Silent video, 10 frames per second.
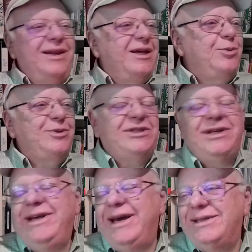The husband
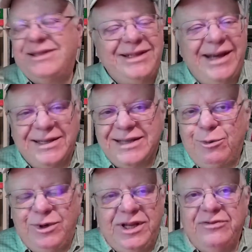said, yes,
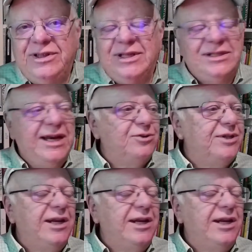I would live in this house.